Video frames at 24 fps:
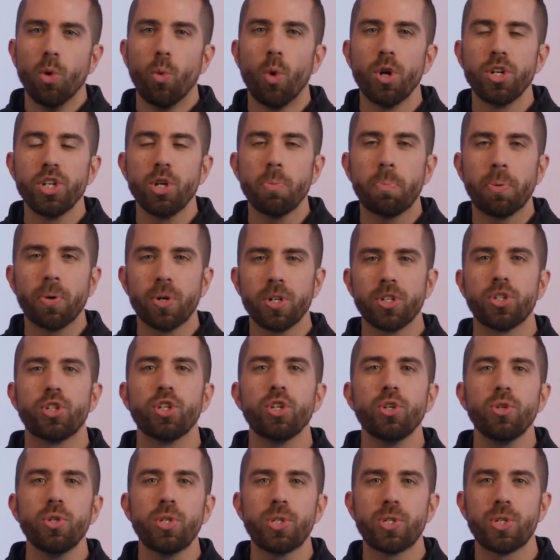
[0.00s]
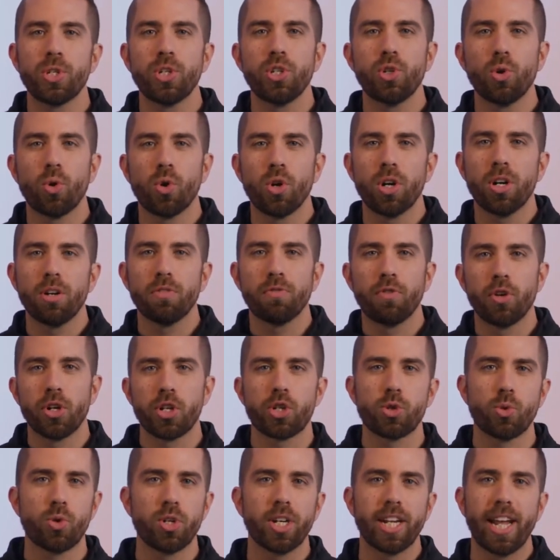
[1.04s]
When you produce your
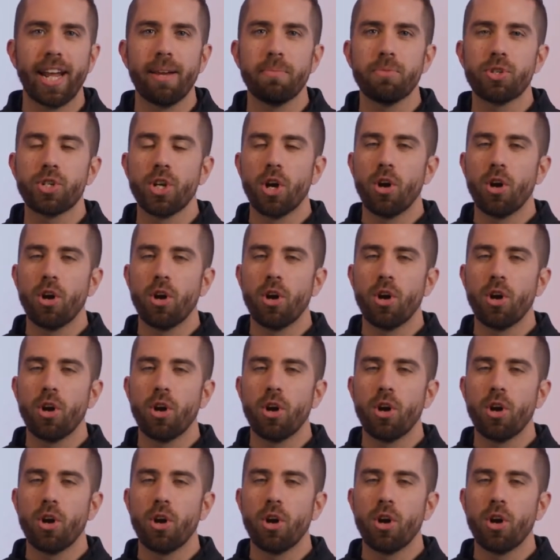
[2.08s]
virtual game